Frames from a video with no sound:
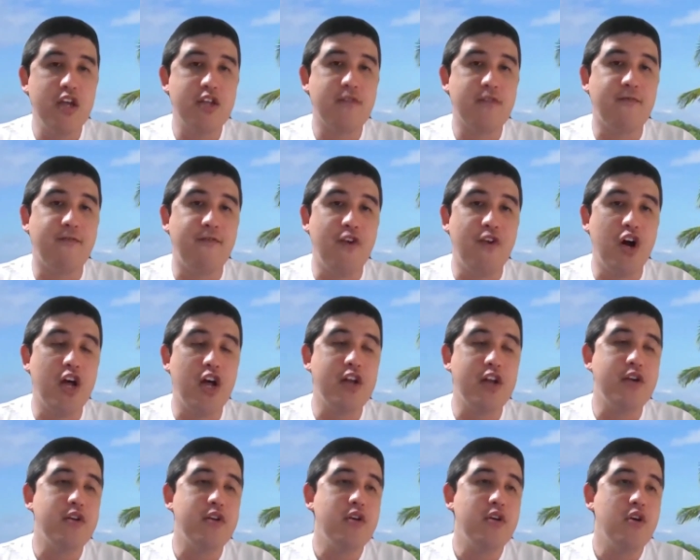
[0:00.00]
his
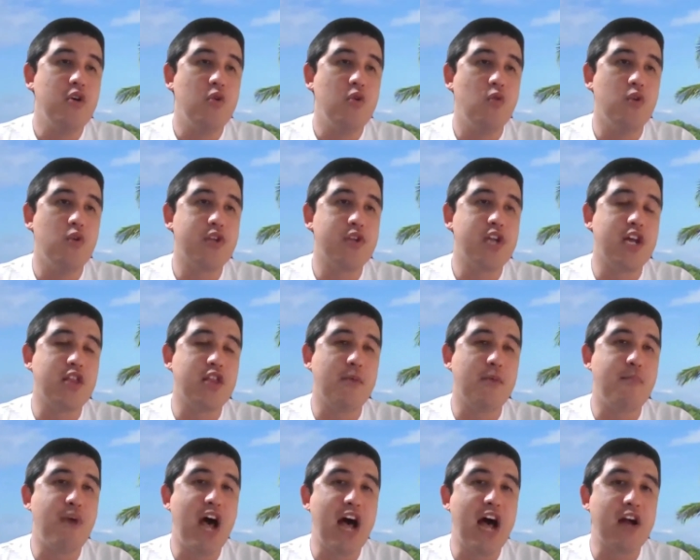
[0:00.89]
foot was
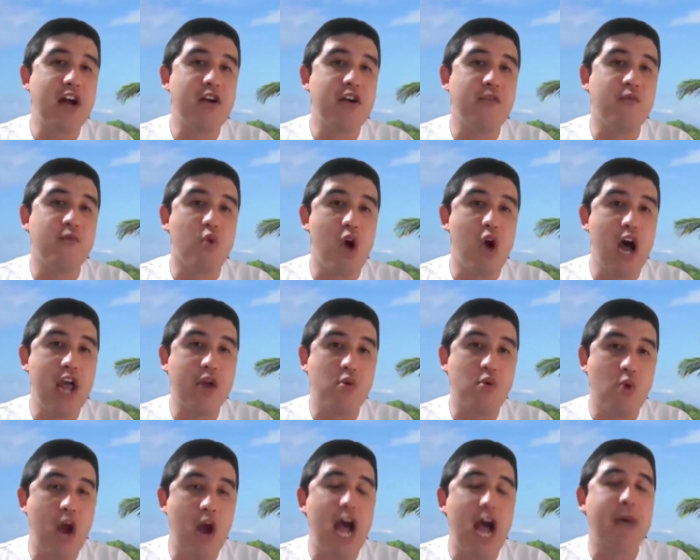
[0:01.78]
on the back of
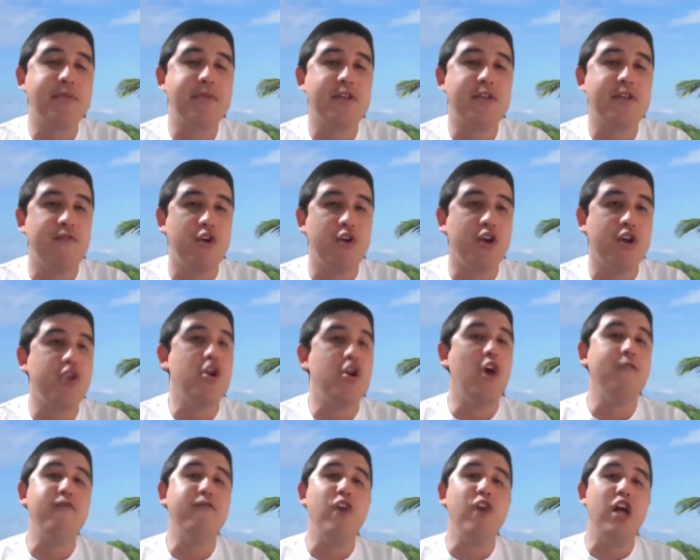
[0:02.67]
Ryan Rapp's
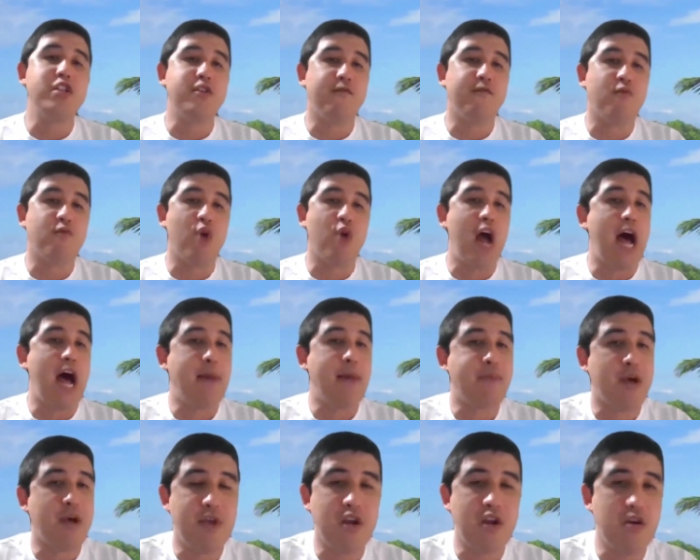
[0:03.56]
foot. No fault of
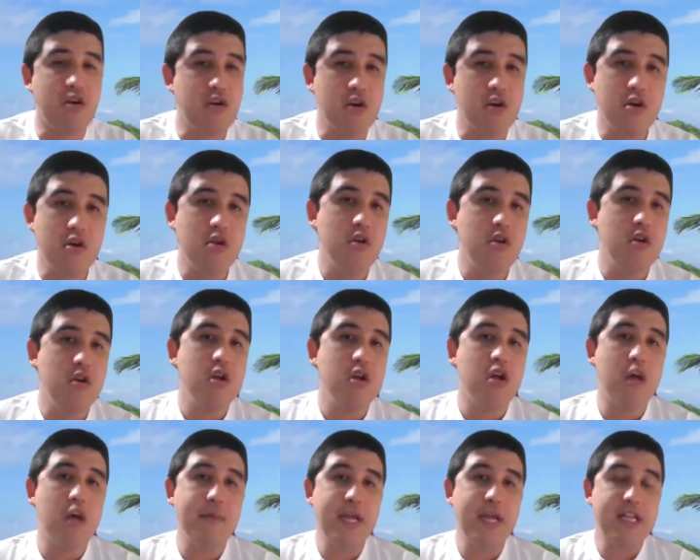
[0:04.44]
Rapp. I mean
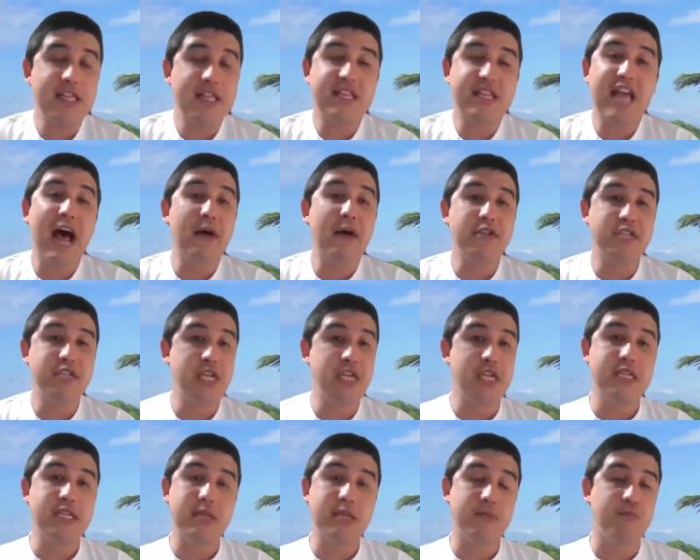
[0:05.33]
that
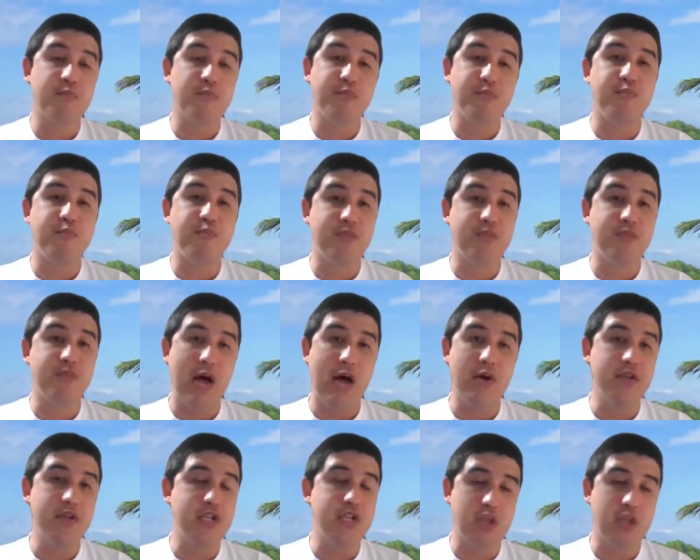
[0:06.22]
was just
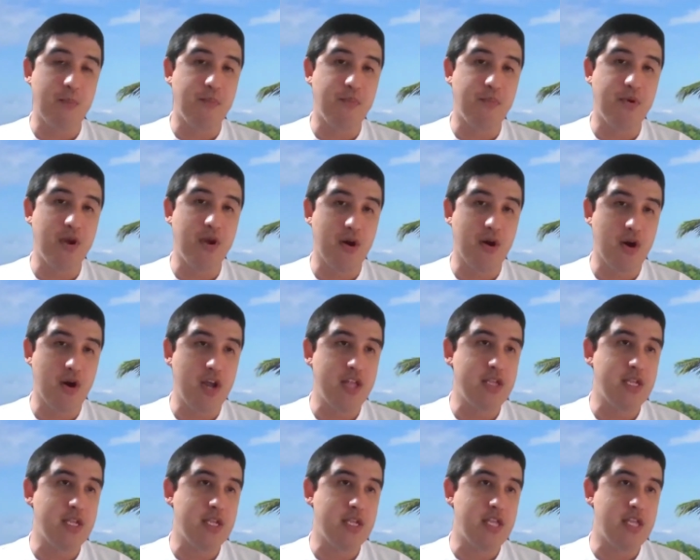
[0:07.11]
a
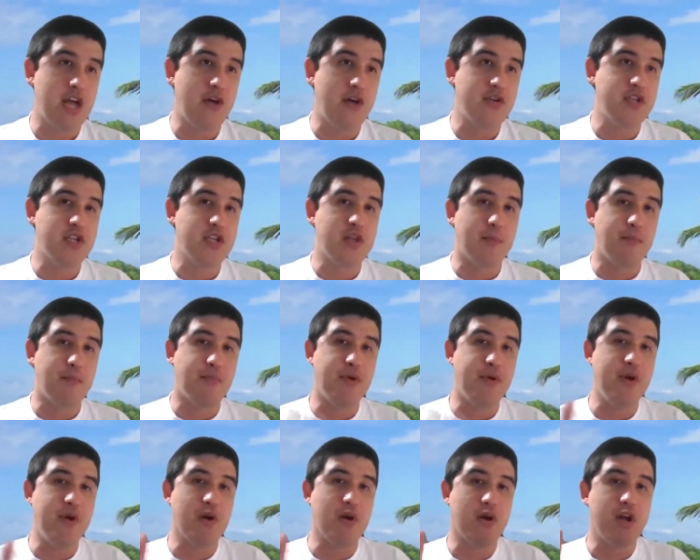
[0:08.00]
pure
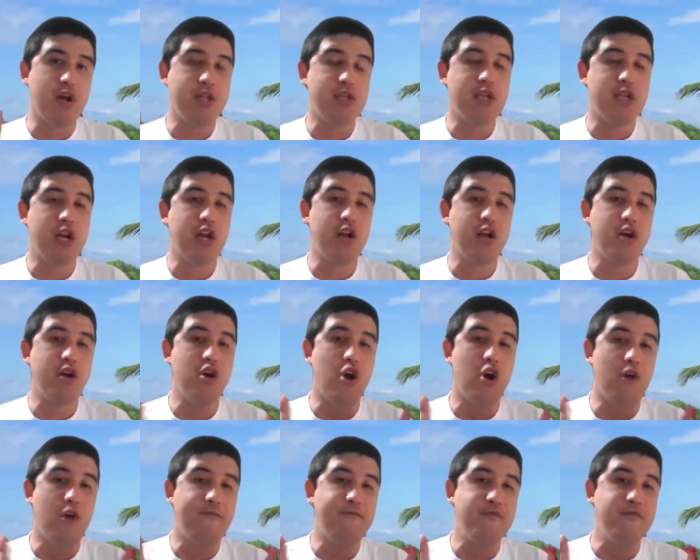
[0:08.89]
incident.
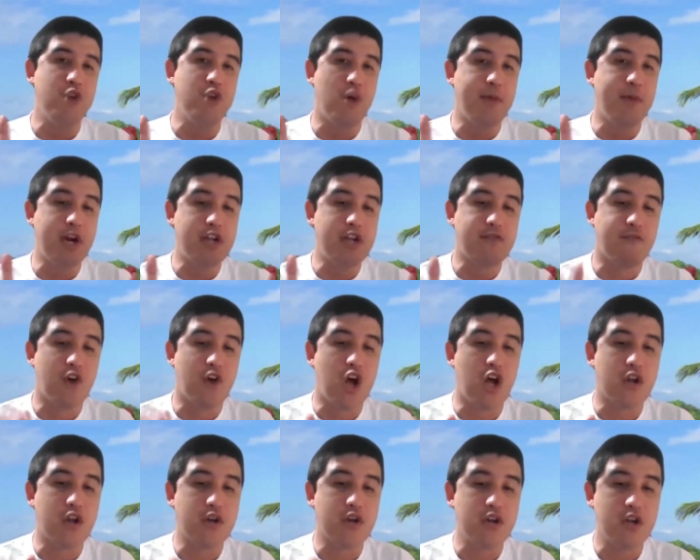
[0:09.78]
Nobody's
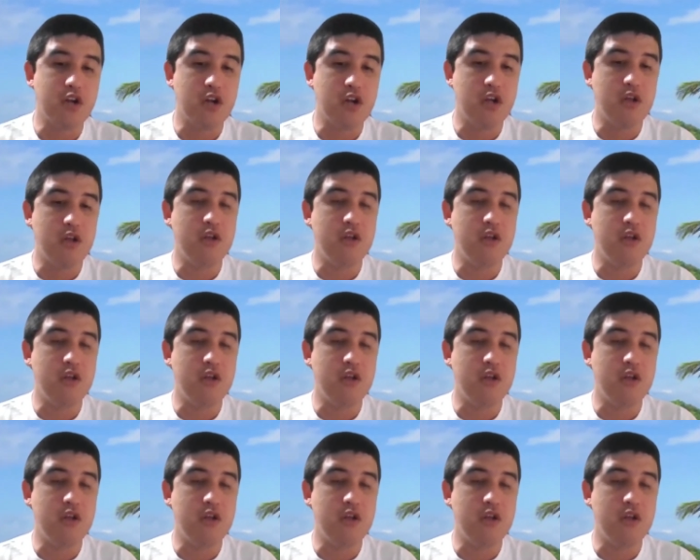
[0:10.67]
fault.